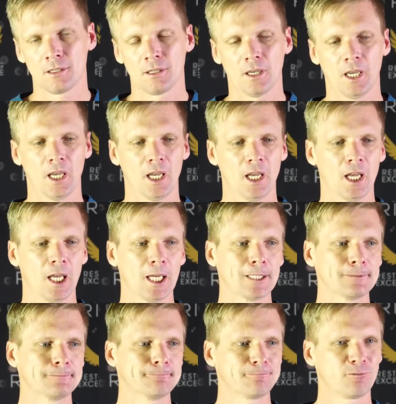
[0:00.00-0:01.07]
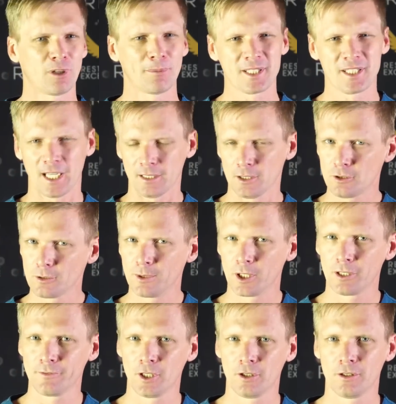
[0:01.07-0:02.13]
from a technical point
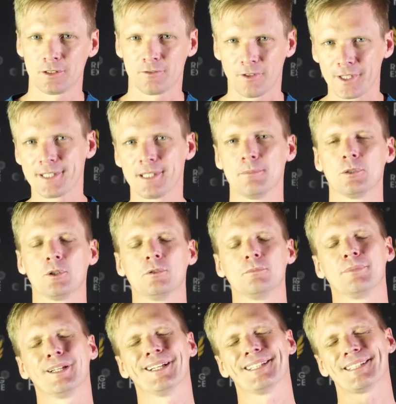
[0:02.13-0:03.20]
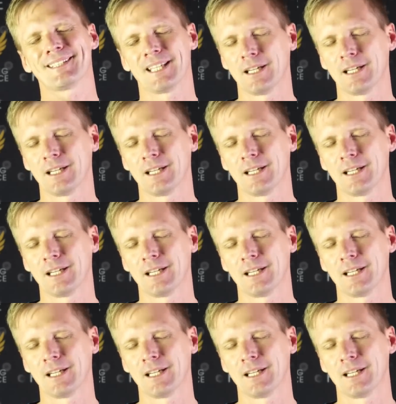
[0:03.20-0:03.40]
of view. It's very simple, but it's